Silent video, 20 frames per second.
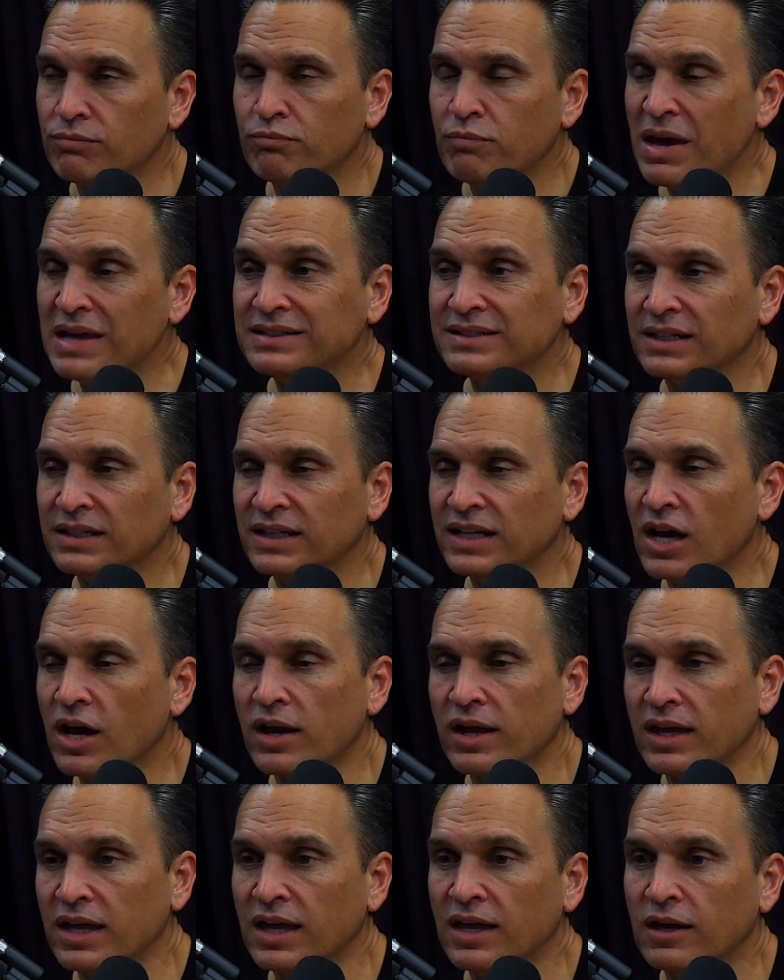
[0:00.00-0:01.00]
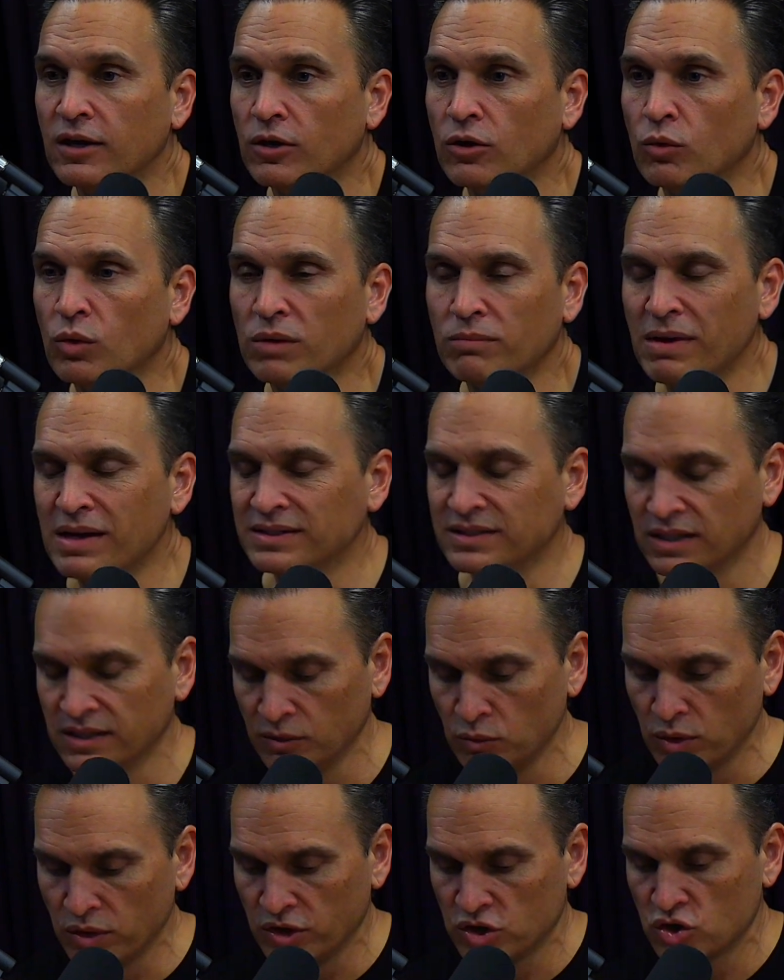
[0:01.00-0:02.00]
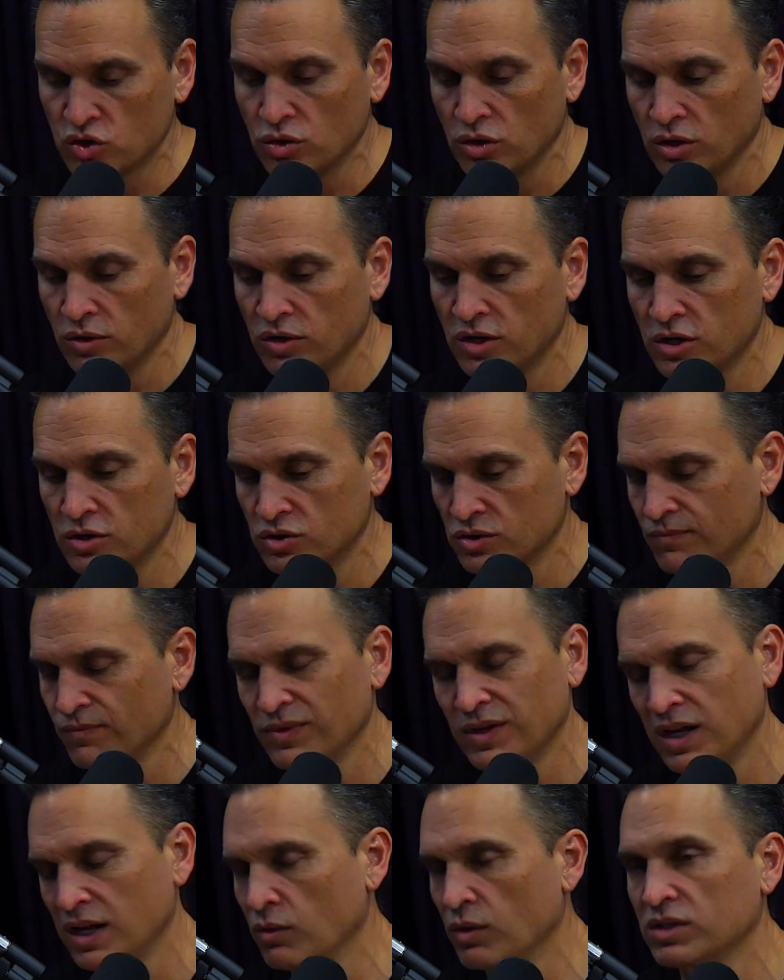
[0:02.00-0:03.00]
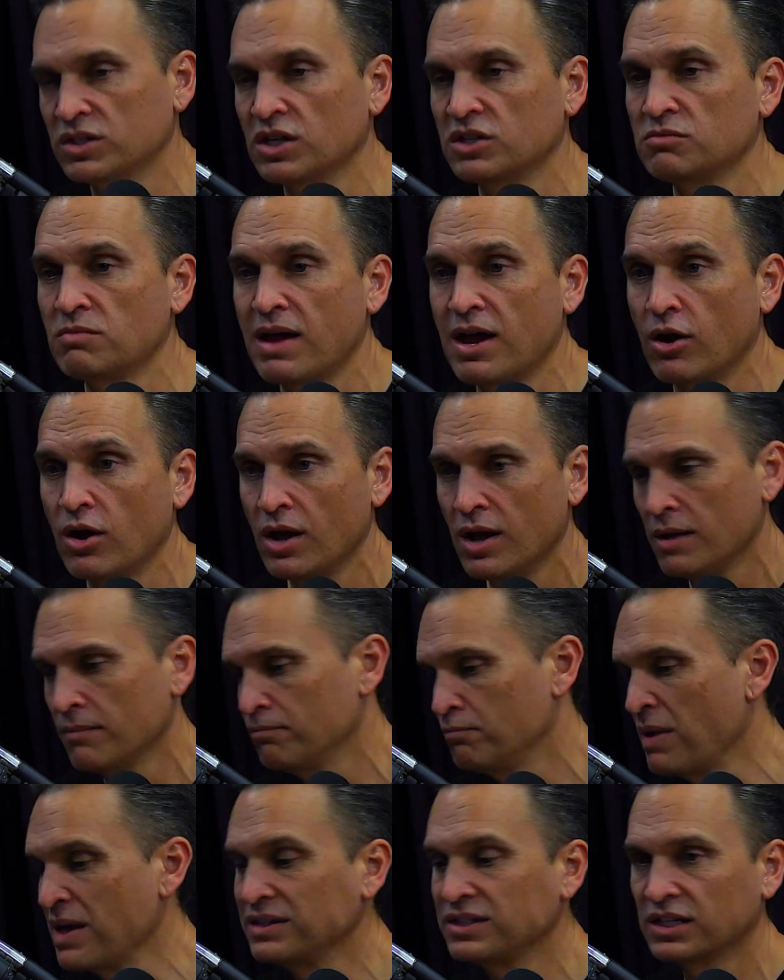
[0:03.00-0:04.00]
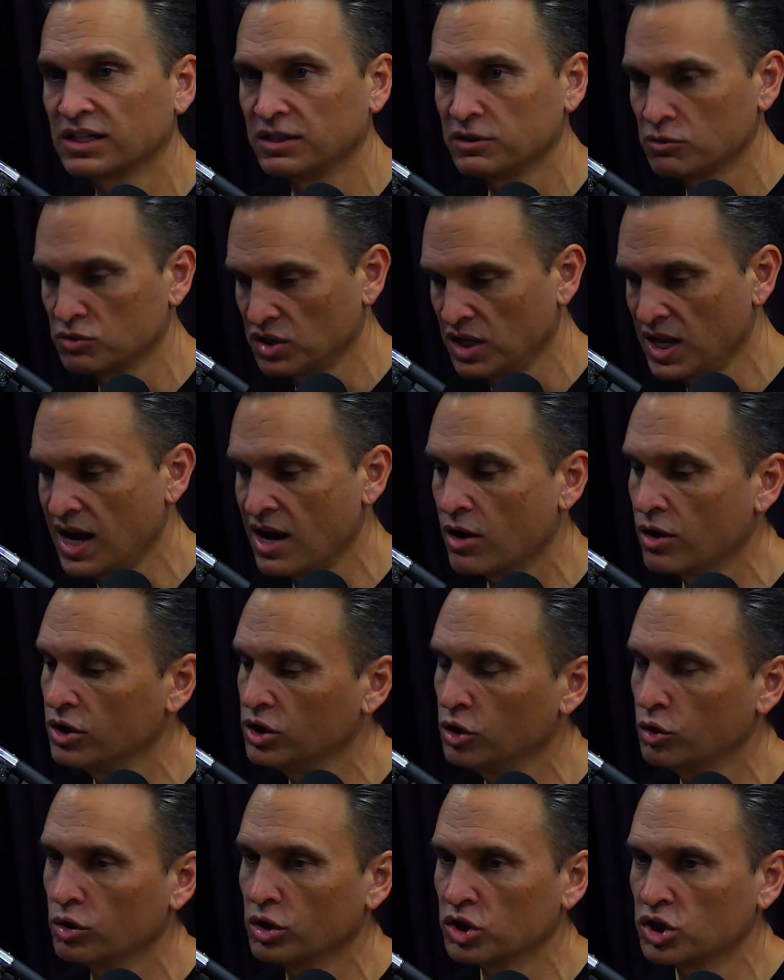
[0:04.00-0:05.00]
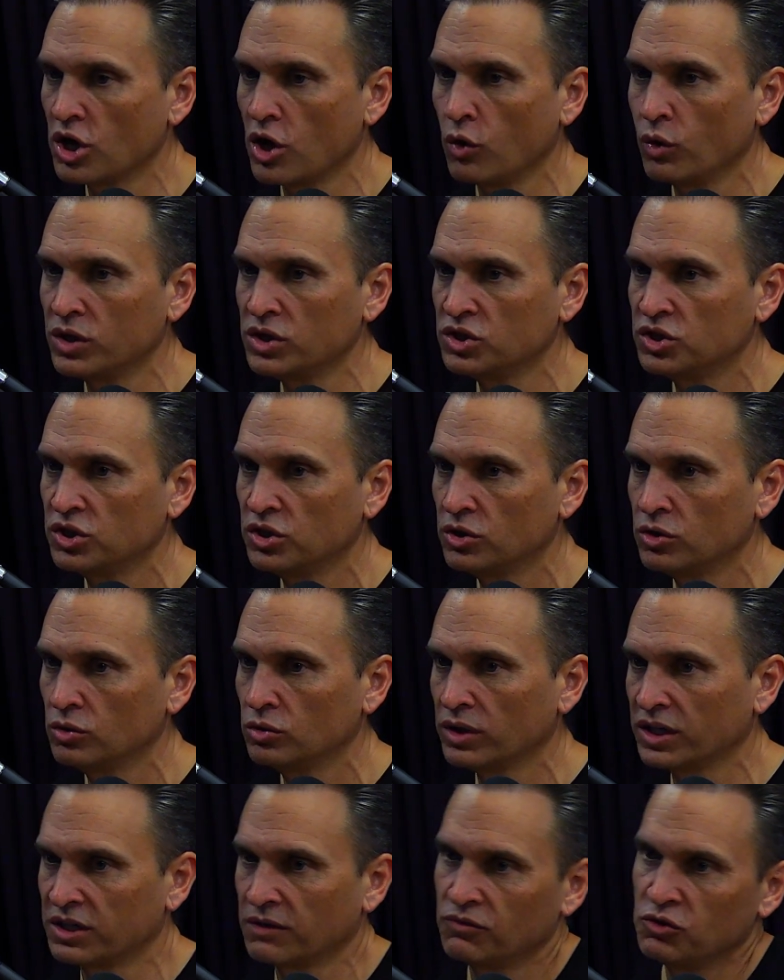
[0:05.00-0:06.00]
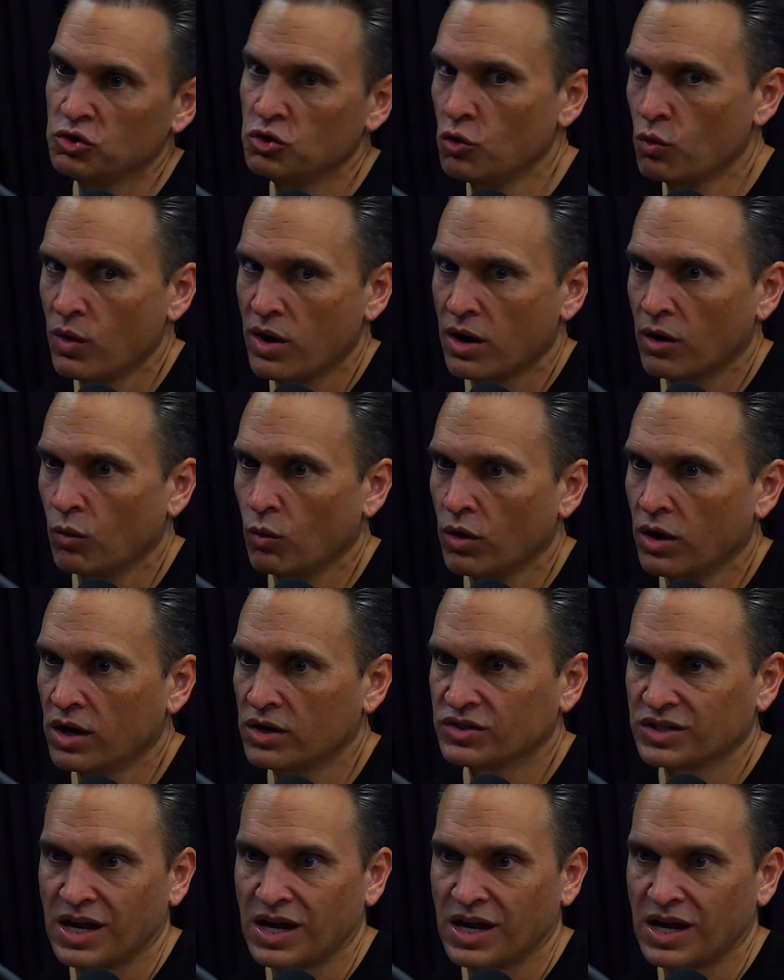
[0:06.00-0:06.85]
Basically on a hill, basically where there's, anyway, it doesn't matter. Basically, there was an area you could go into, like if you knew where it was.